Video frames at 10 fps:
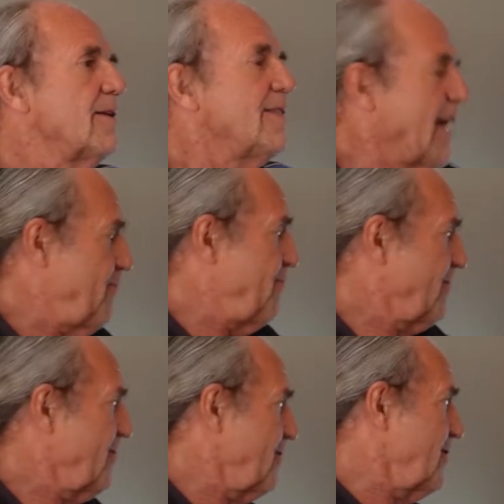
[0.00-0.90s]
Yeah,
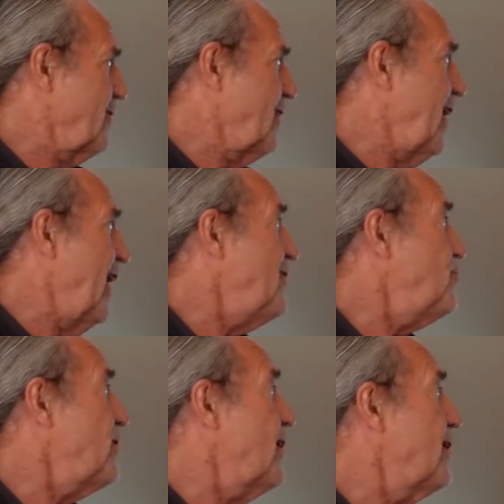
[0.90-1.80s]
and
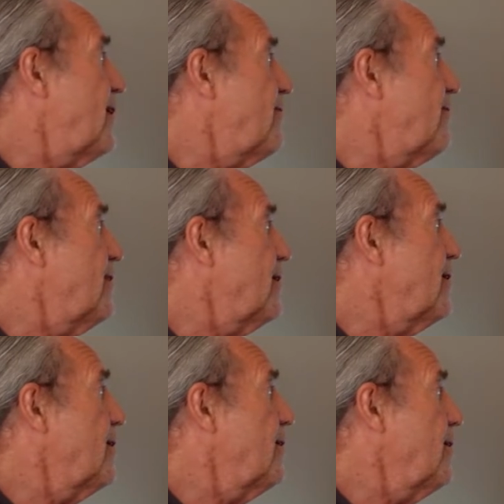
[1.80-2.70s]
we
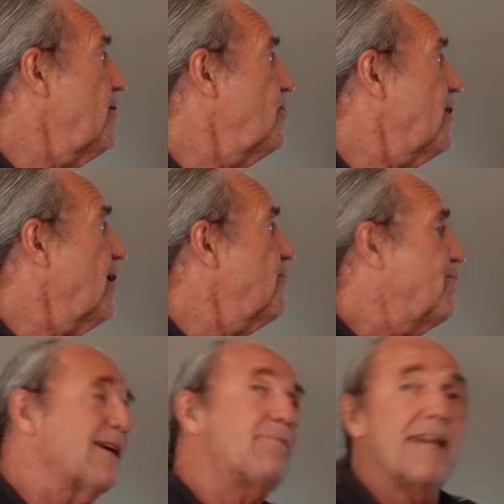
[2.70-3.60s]
have
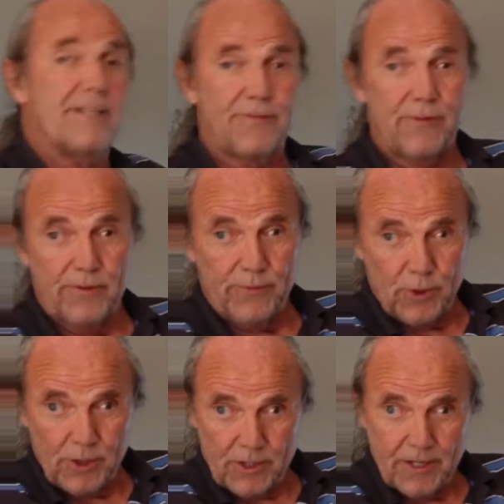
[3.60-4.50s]
big plans for the
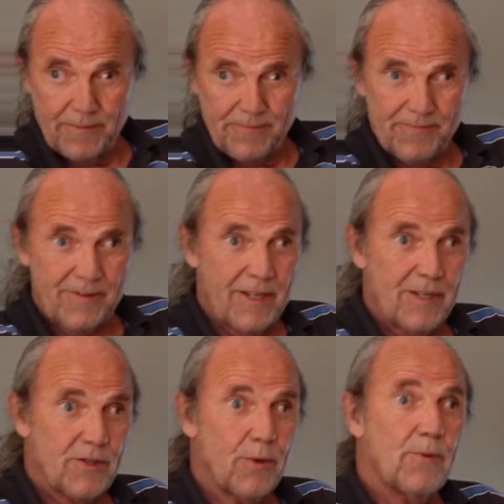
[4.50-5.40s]
future.
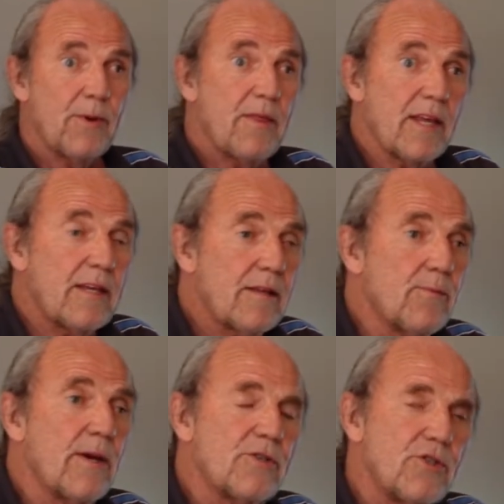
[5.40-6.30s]
So we think we
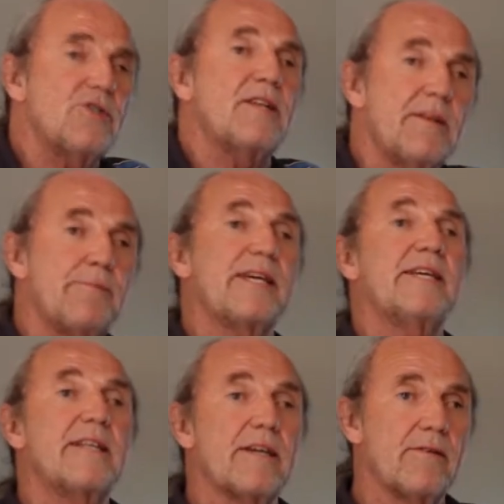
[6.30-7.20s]
are just in the
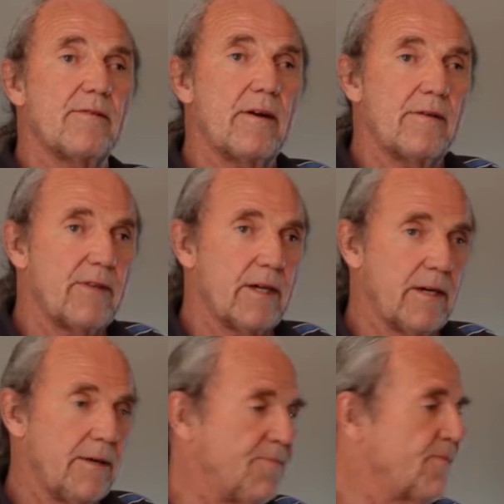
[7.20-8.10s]
beginning of
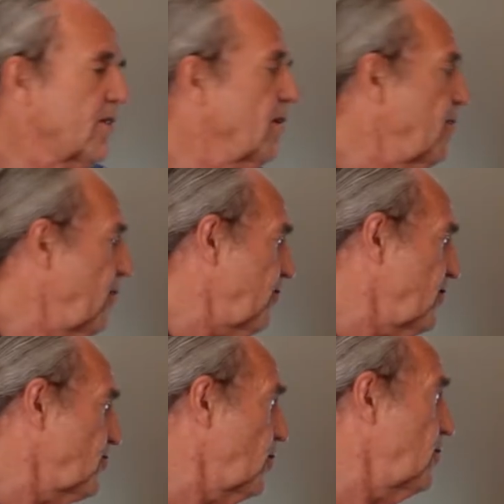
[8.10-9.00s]

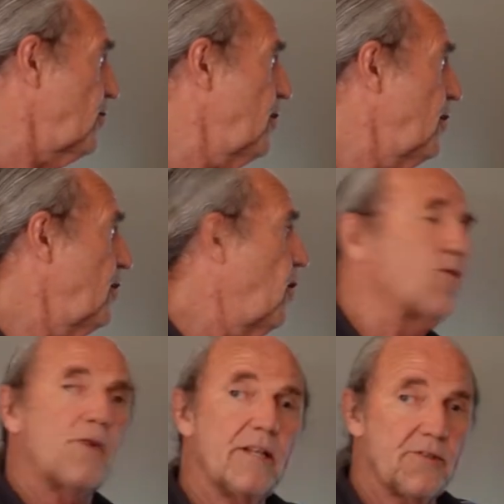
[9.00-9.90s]
this
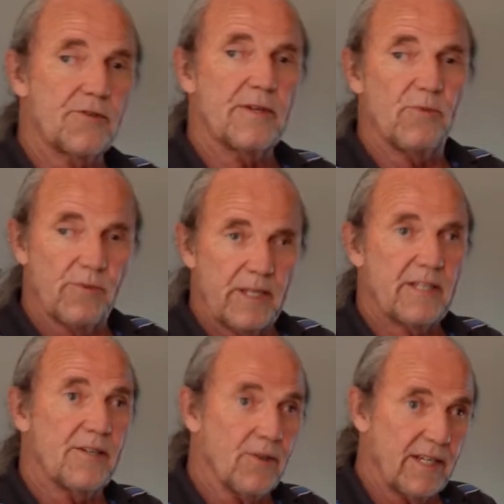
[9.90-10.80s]
oral history movement in
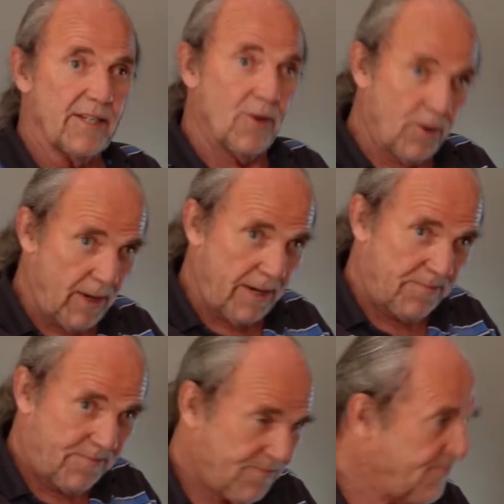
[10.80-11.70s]
Norway.
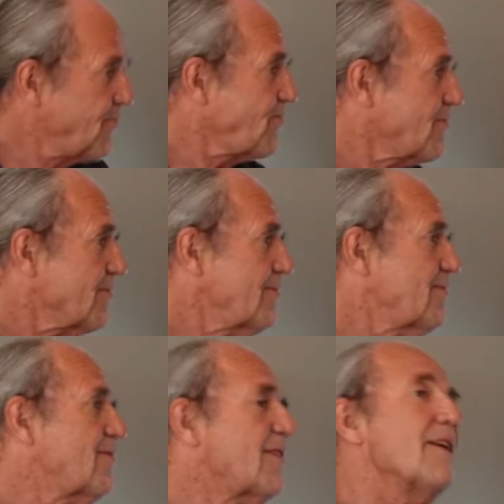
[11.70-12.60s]

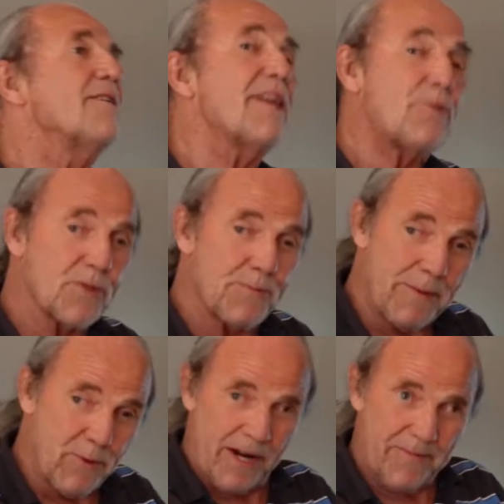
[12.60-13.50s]
That was
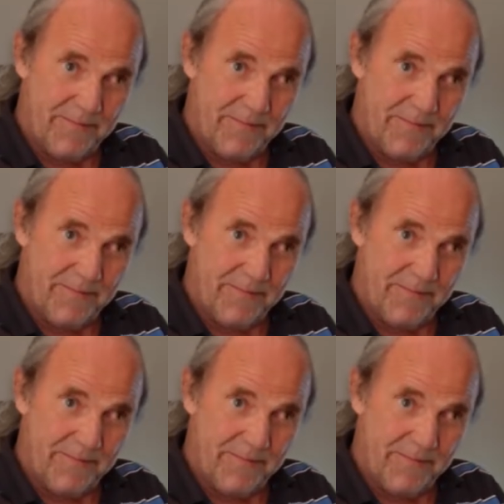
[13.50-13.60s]
Memoar.